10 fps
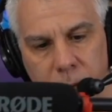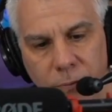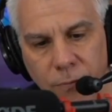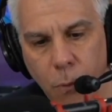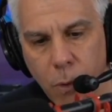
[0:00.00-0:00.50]

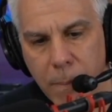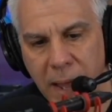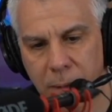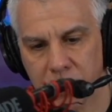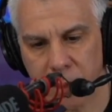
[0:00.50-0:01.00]
for
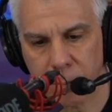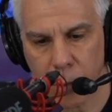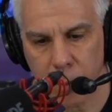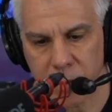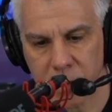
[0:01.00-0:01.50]
mounting
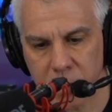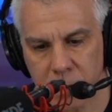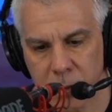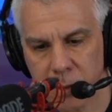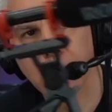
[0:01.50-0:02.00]

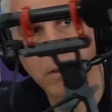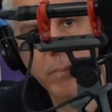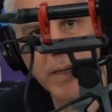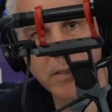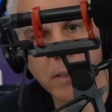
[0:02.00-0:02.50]
purposes.
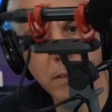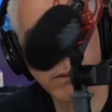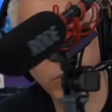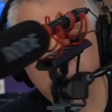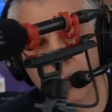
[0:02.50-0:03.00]
Basically,
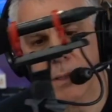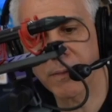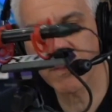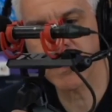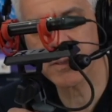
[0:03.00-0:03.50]
we look like
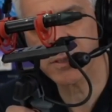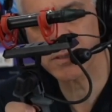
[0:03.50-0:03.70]
this.